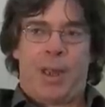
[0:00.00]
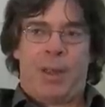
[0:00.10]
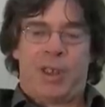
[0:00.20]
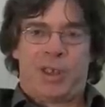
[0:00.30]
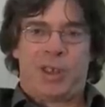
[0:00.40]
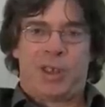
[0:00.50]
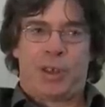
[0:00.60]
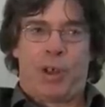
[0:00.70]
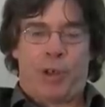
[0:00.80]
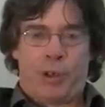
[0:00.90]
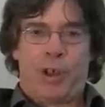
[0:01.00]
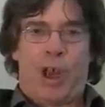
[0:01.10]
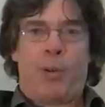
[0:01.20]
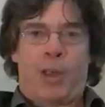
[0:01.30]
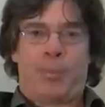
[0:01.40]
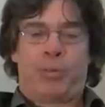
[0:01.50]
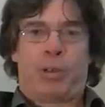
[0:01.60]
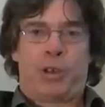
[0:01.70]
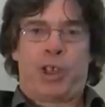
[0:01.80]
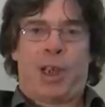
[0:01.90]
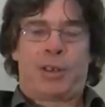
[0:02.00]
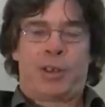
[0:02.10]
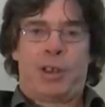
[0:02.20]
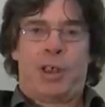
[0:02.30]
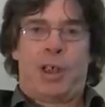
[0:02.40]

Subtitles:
This is an ongoing project,